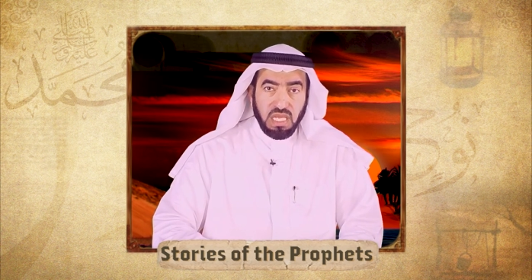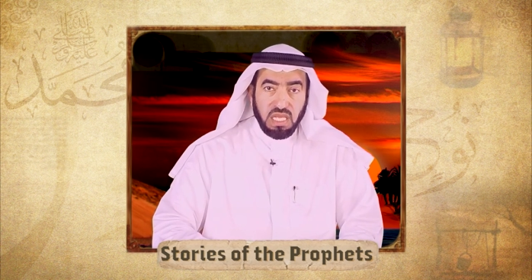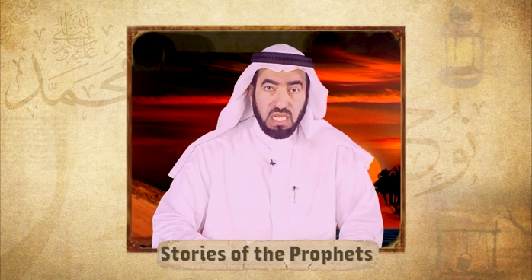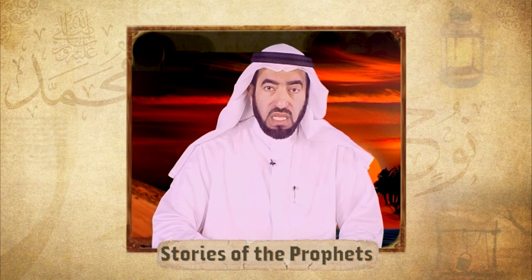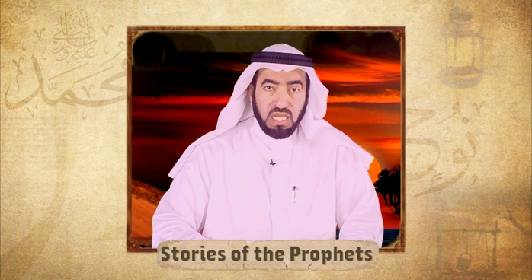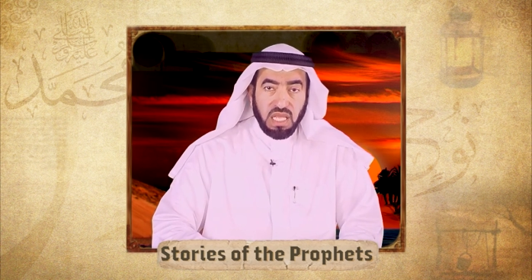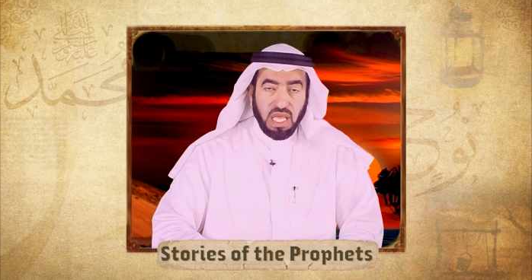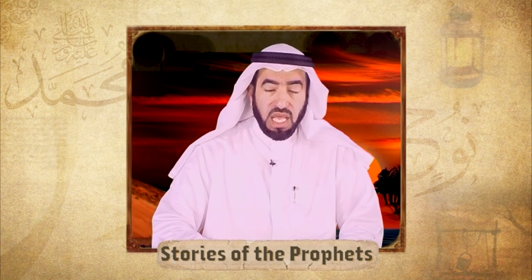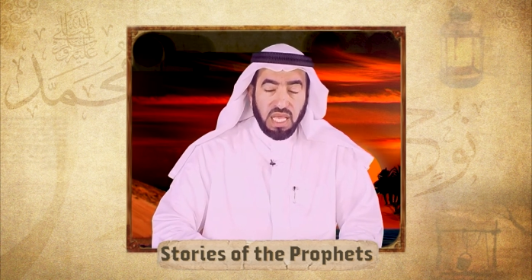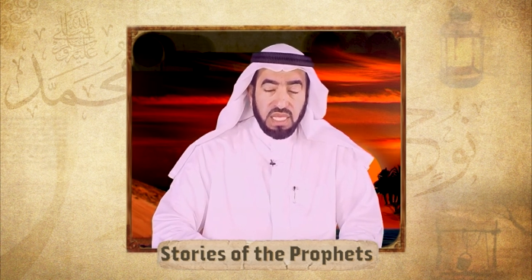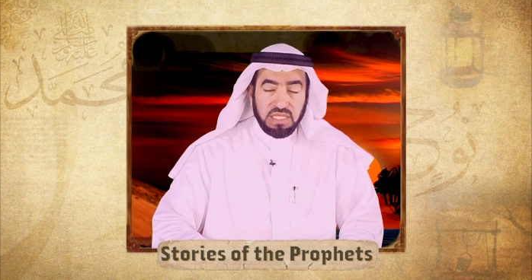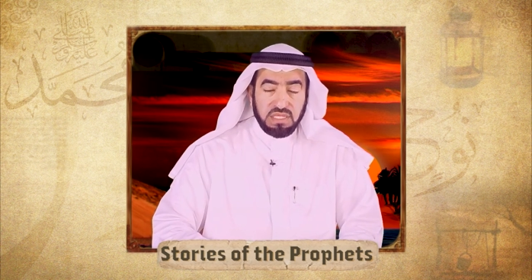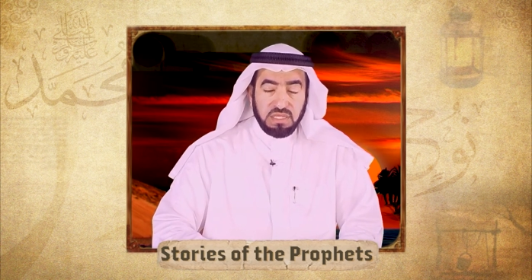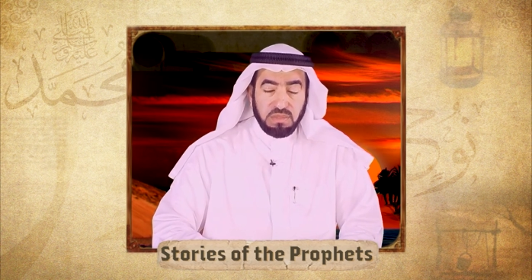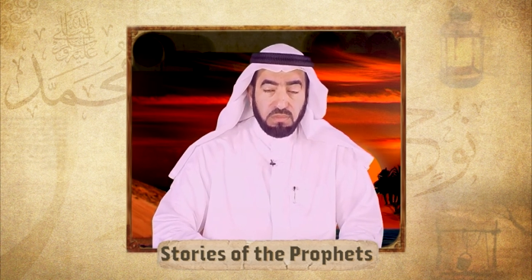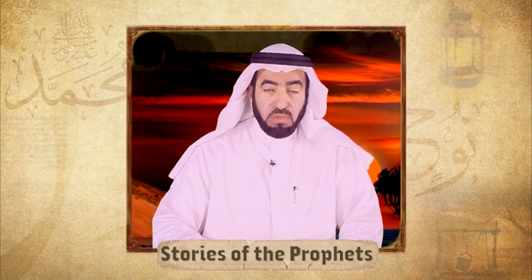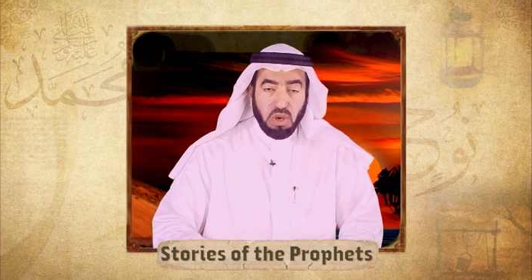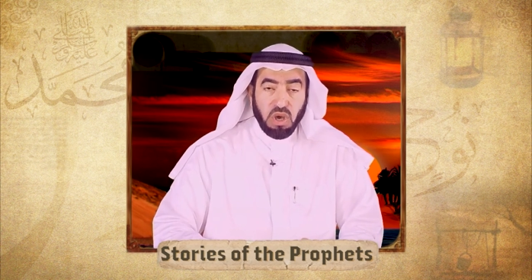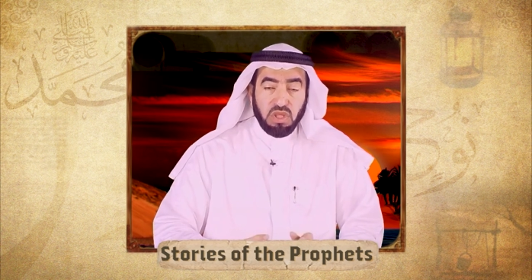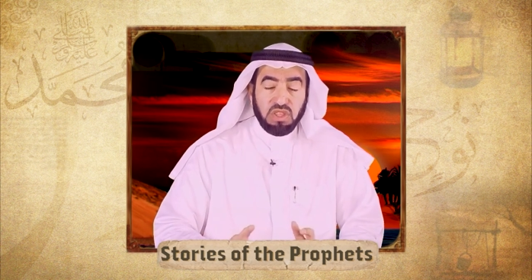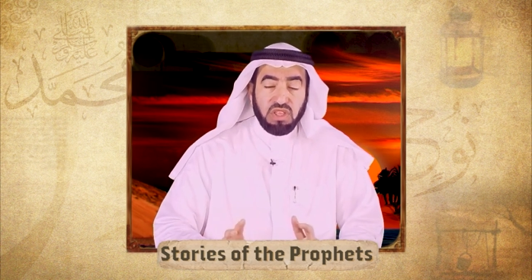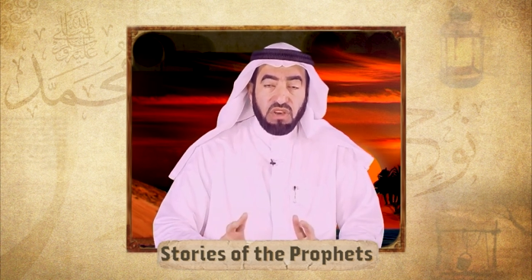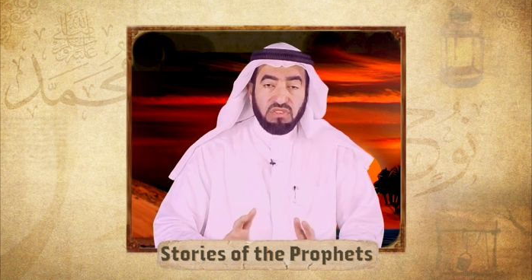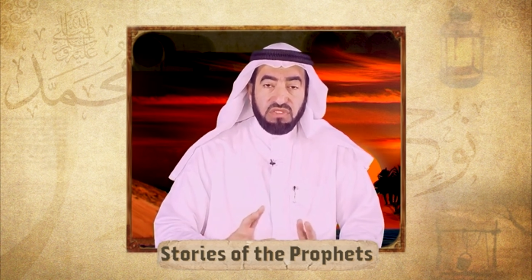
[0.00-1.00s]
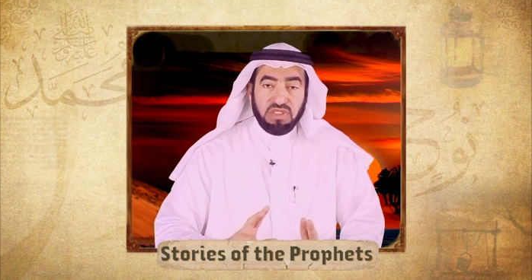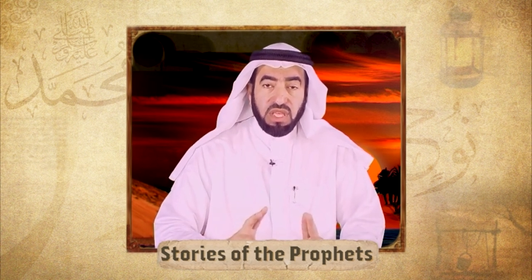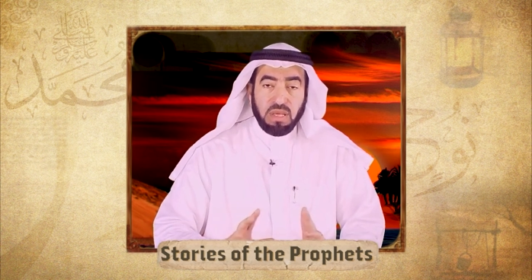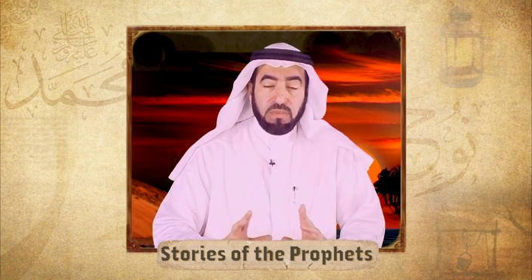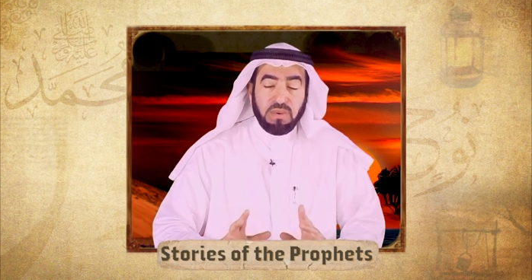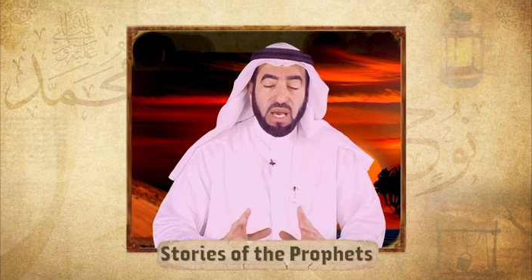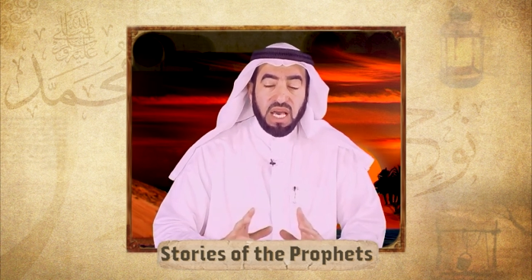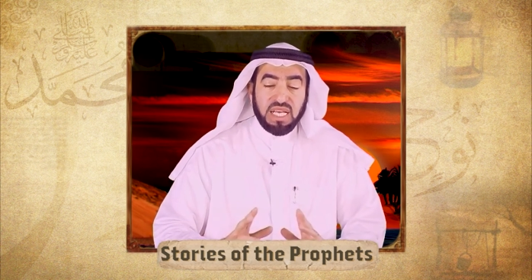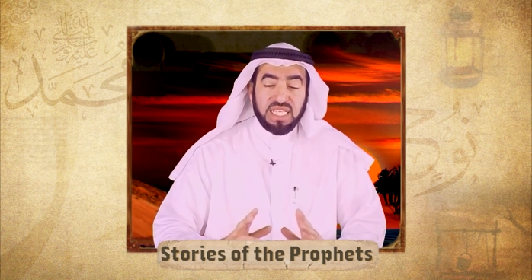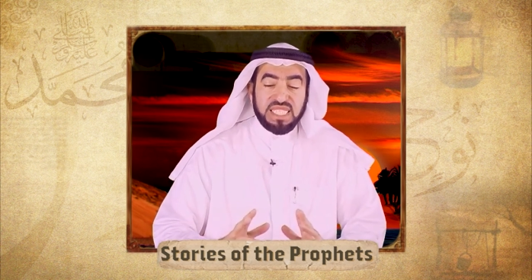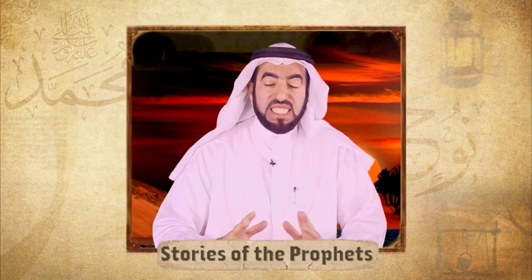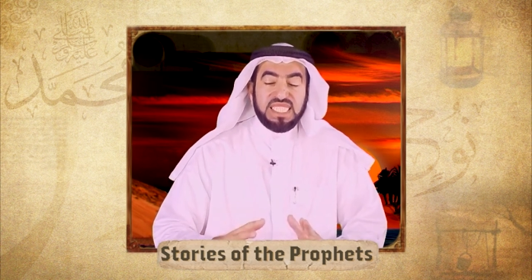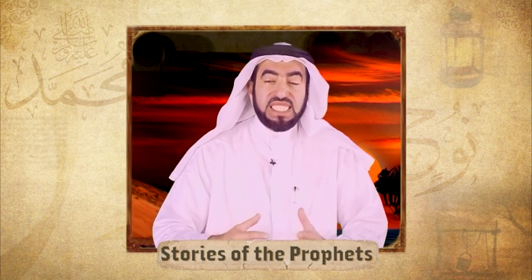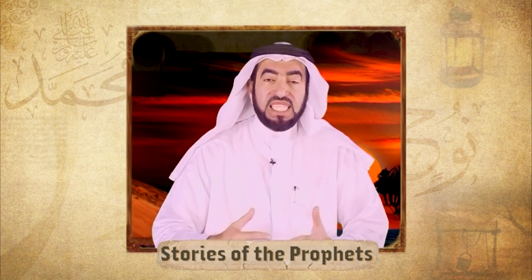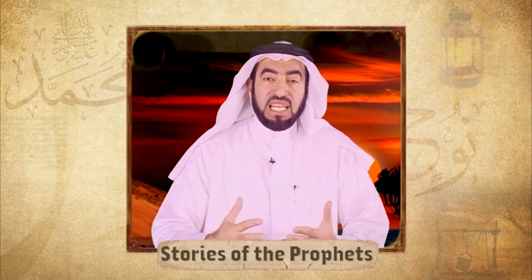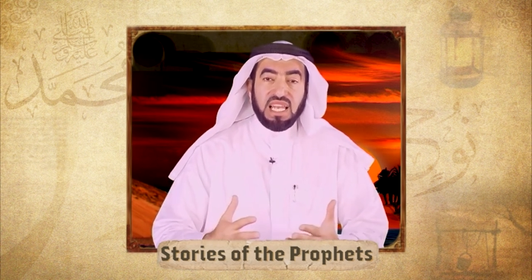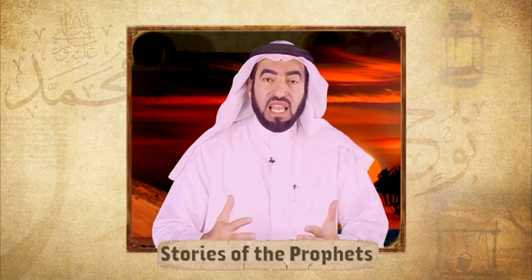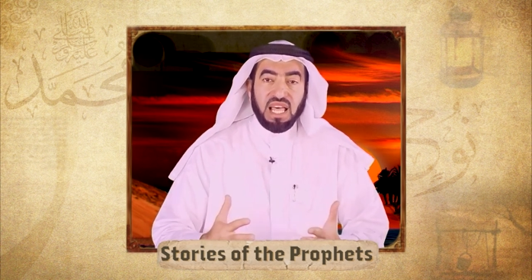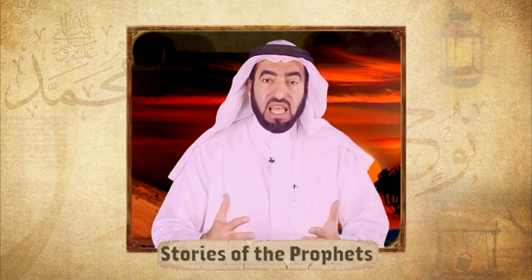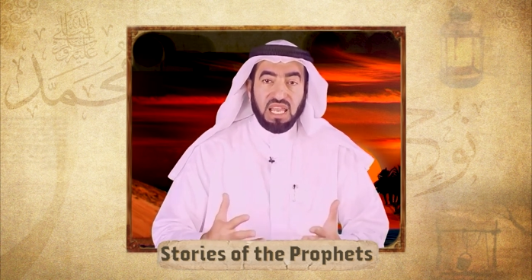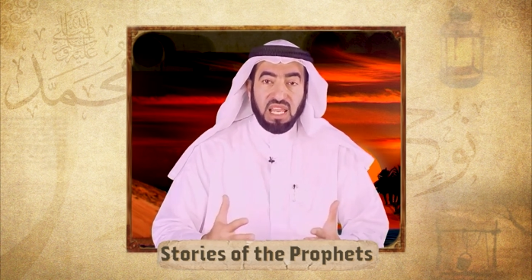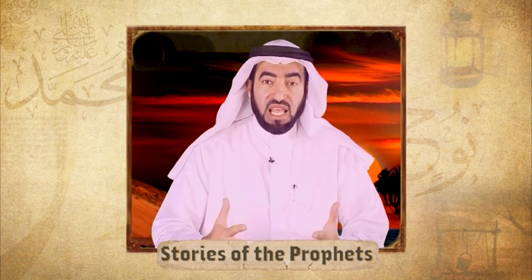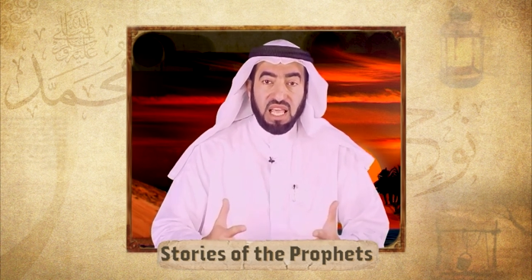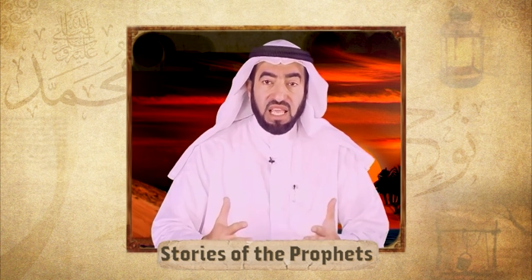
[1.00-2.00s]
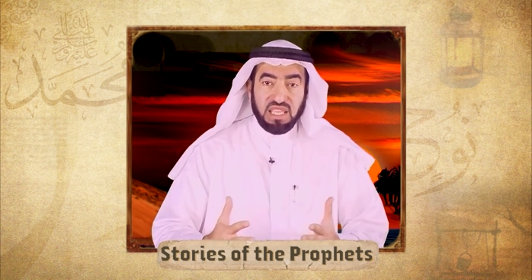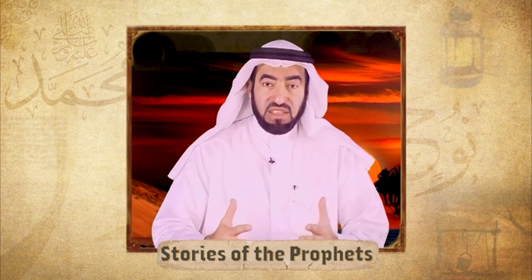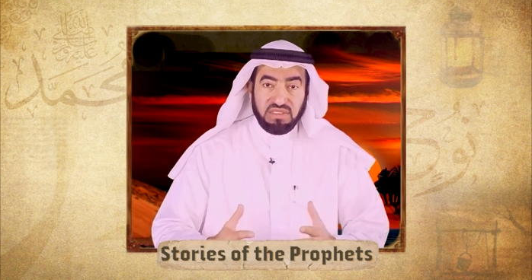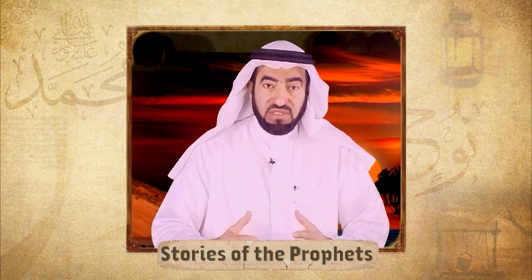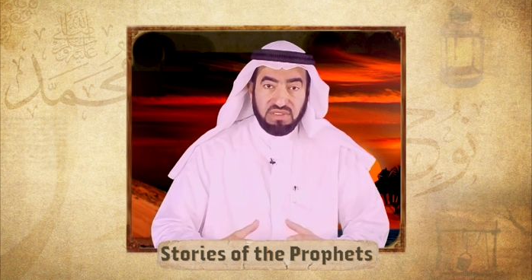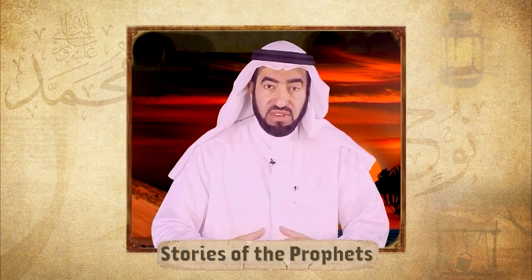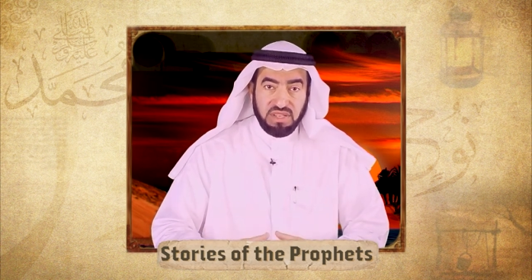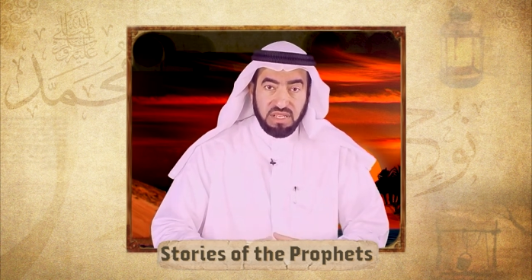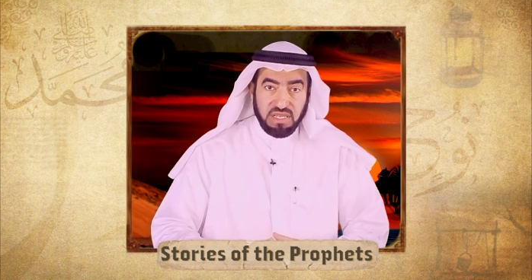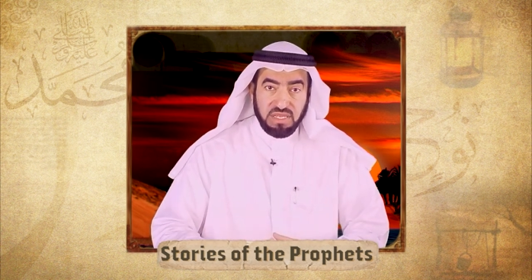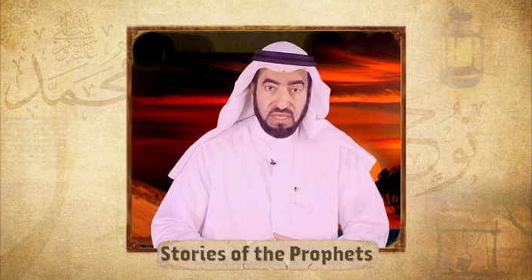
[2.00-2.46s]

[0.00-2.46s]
that both of them are still alive.